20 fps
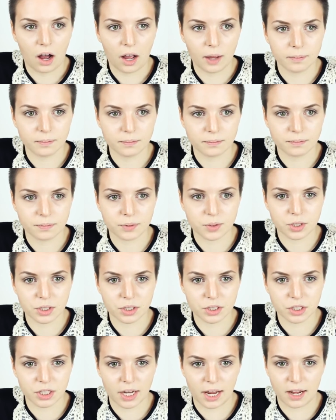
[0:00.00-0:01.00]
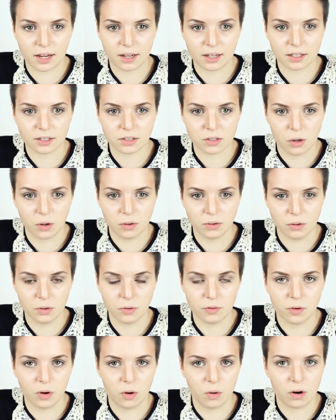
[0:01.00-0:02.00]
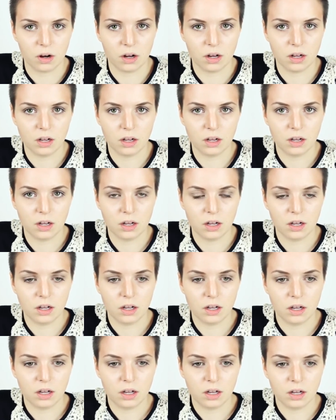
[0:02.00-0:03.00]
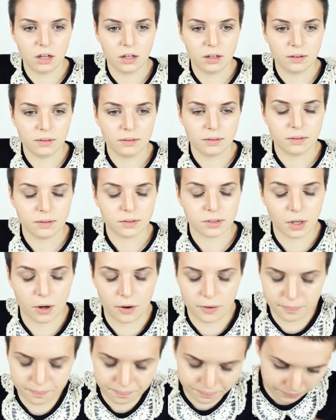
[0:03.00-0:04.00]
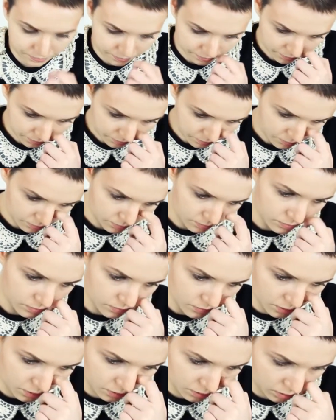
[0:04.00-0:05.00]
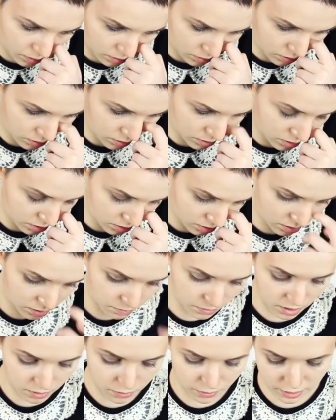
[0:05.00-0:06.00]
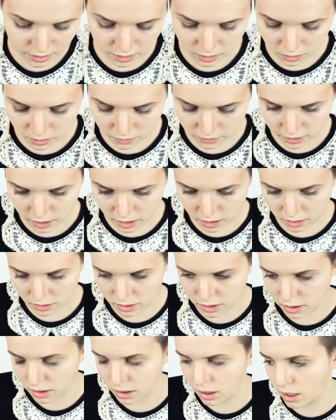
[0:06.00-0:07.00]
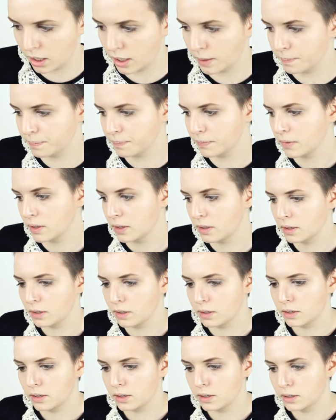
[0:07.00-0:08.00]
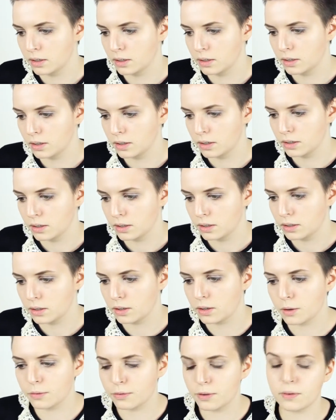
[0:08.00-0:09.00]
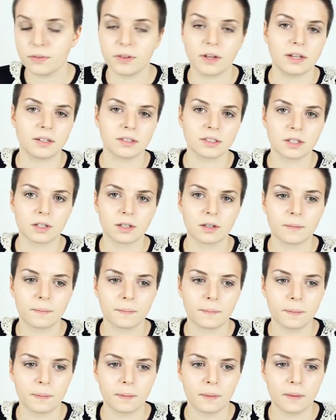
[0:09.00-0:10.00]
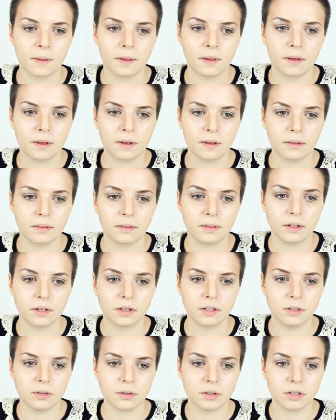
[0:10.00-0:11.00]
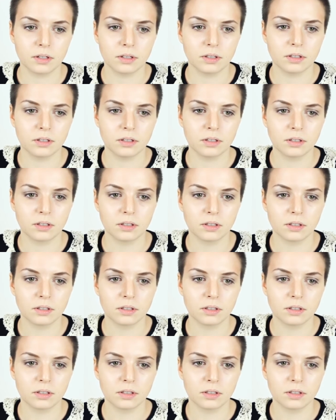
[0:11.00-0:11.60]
I'm just saying it's not your fault. So, oh, this is going to be a really long video, isn't it? Um, there are a few things that you can